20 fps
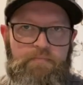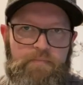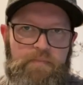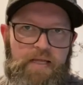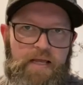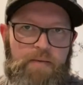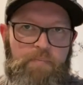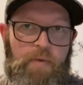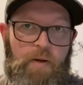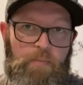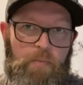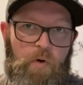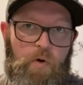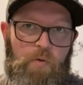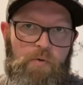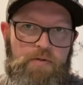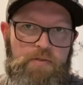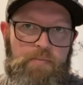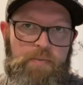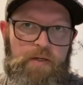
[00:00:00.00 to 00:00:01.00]
Yeah, my
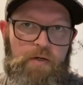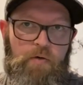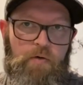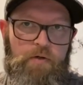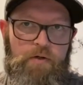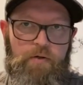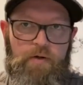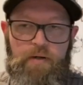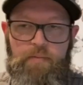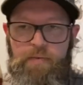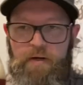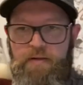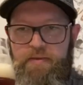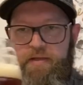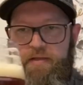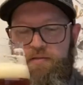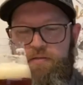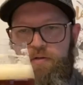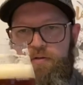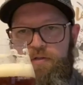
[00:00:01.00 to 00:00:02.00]
pour is a bit ordinary, but I
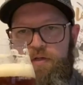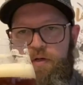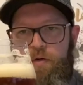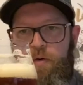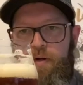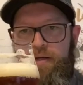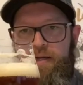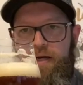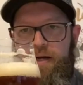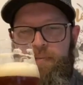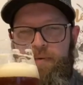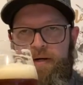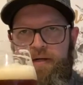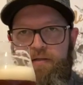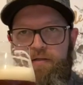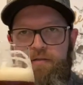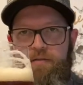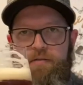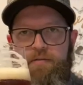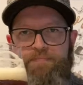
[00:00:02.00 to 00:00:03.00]
think it's also quite carbonated
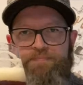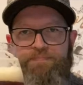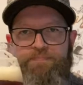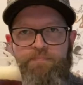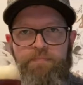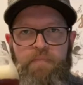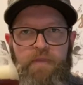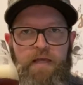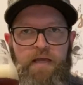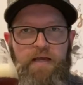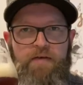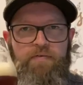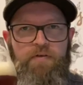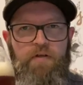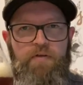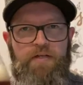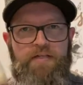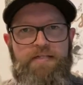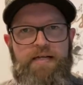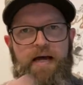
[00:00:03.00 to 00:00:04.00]
because even
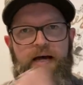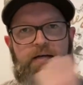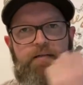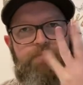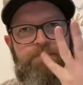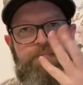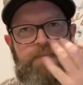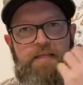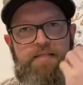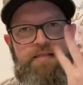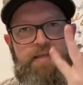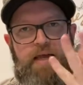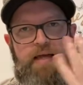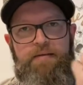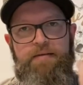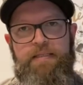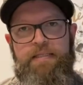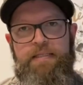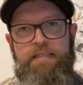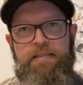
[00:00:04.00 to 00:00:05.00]
on the tongue, there's that
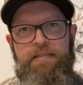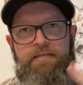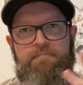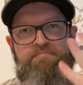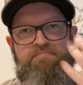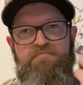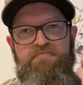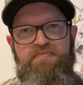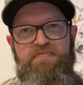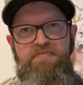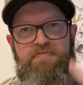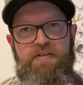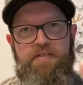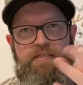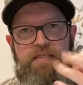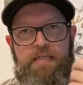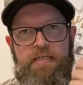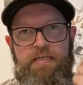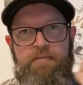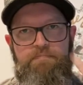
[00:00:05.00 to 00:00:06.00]

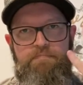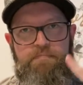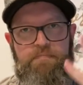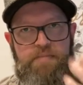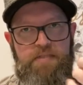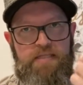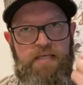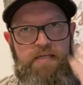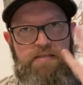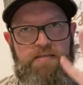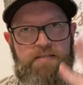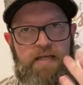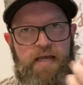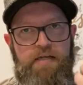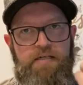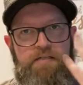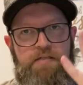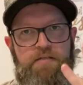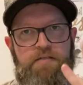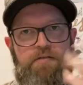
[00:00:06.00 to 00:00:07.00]
fizzy
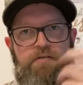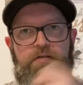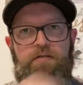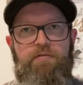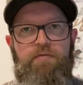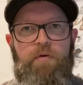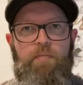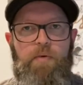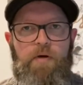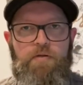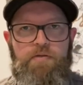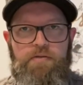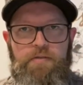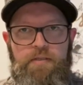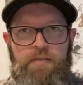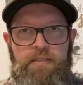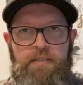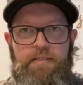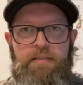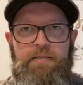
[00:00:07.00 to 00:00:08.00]
sensation, sort of almost
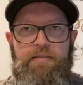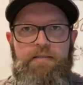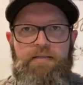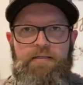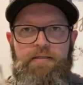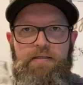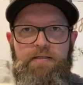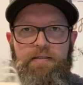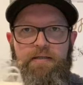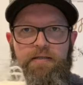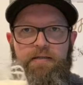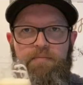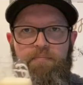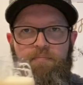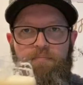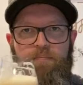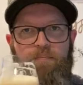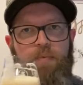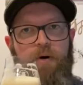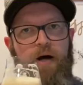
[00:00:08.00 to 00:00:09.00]

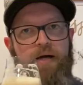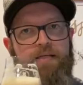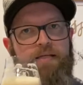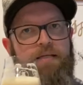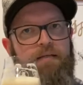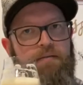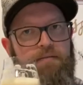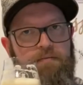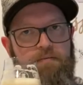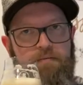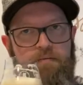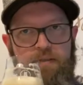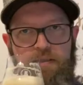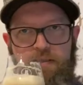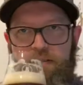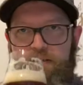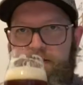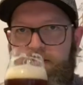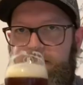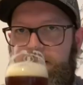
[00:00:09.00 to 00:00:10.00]
biting
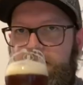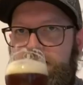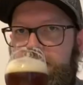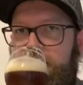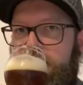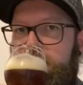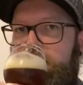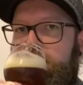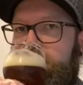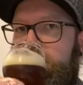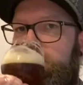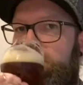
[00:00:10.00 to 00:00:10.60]
the tongue.